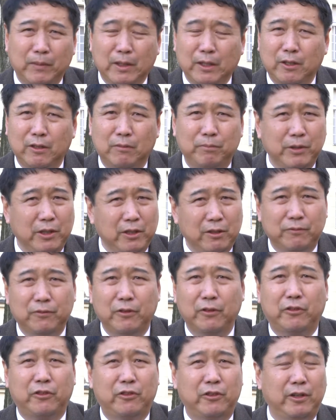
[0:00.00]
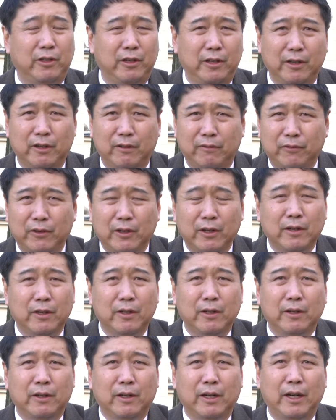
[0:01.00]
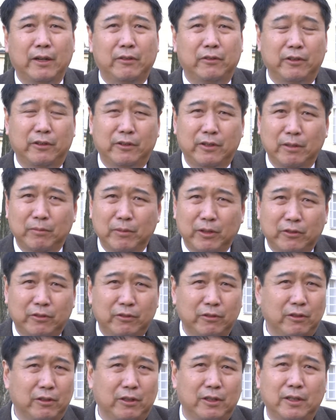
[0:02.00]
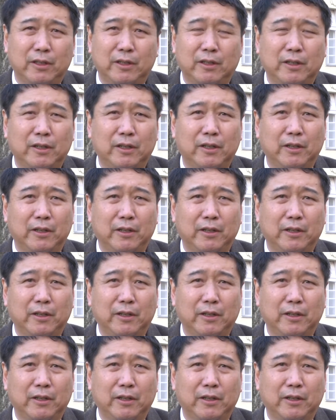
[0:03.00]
your beautiful city of actually Timisoara.